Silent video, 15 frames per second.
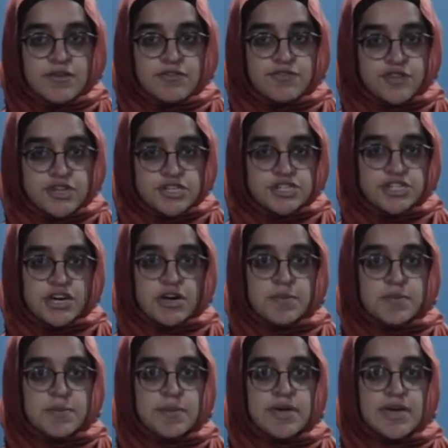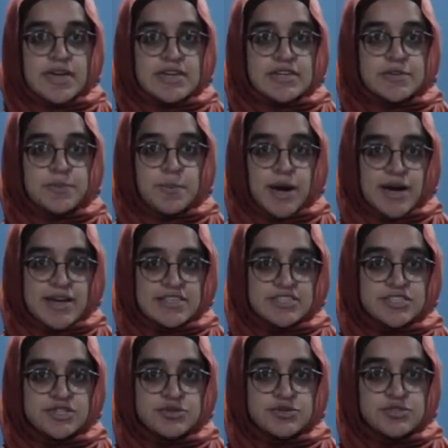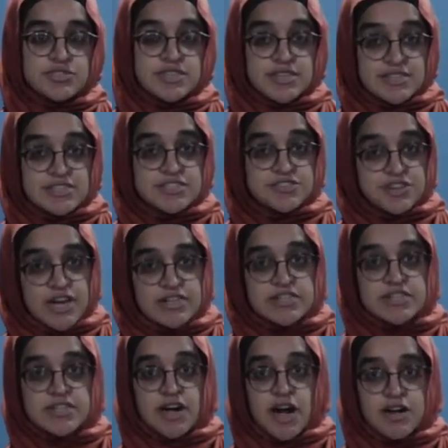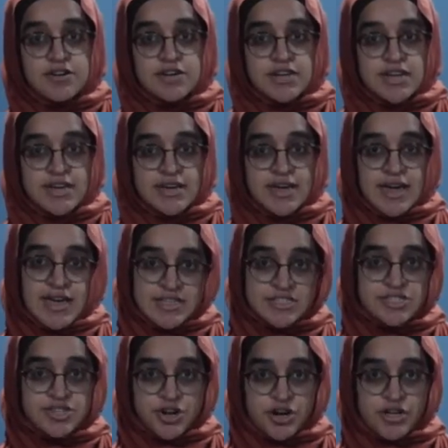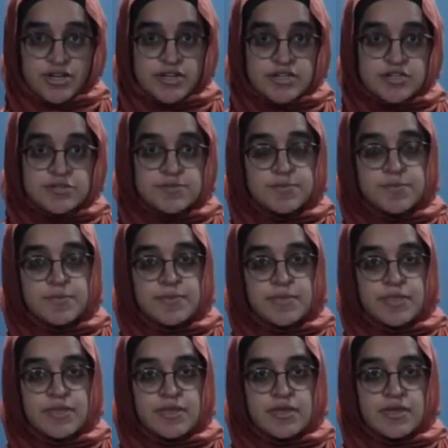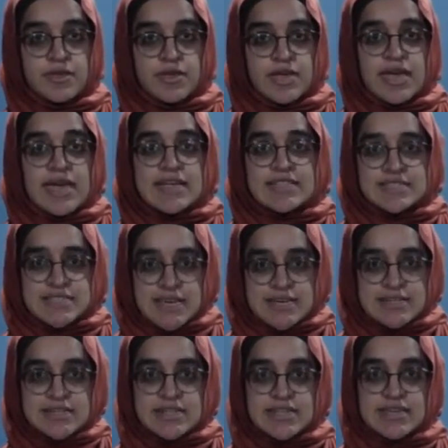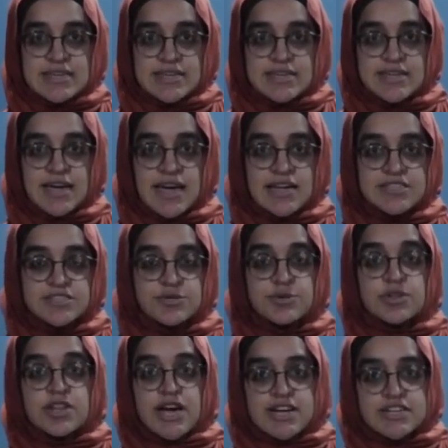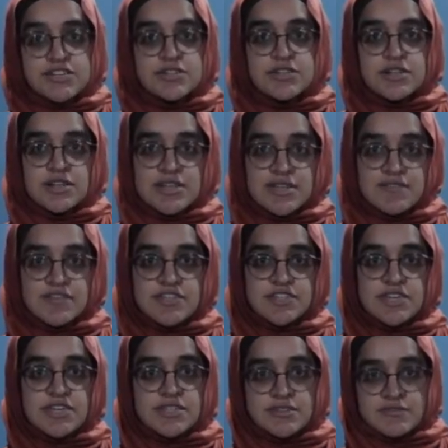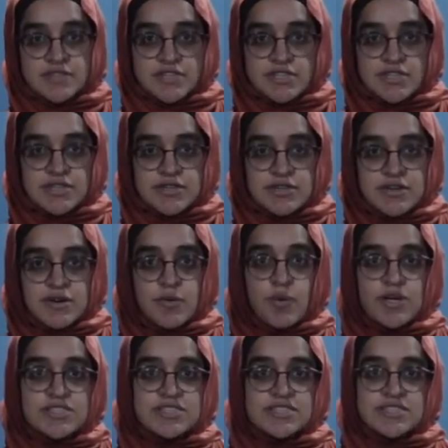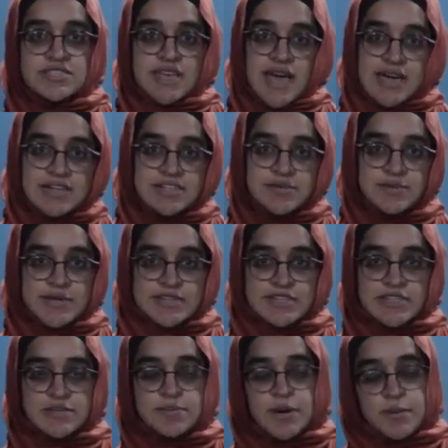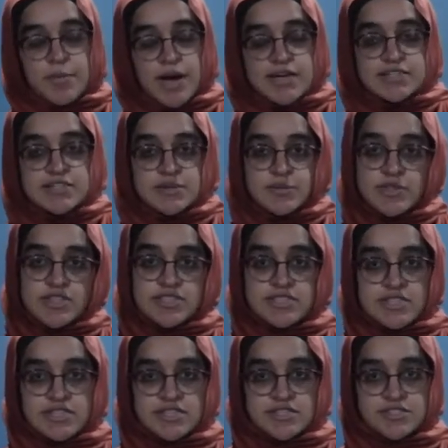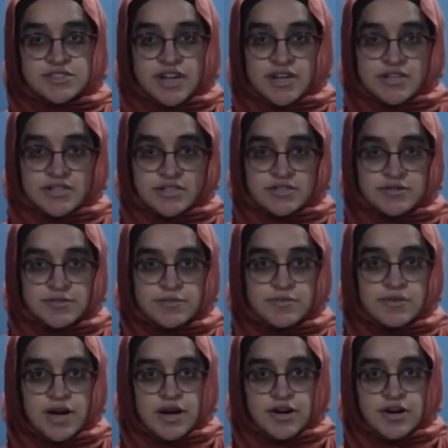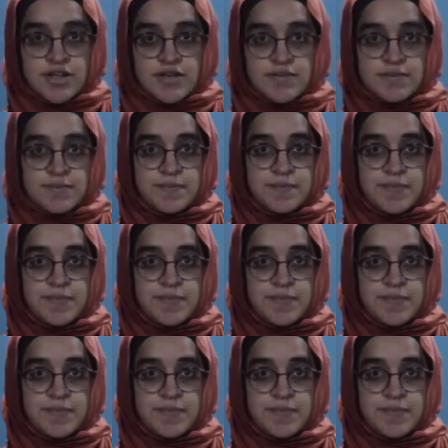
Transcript: First up, it binds to single-stranded RNA as target. And secondly, it has collateral cleavage activity once it's activated by binding with the single-stranded RNA,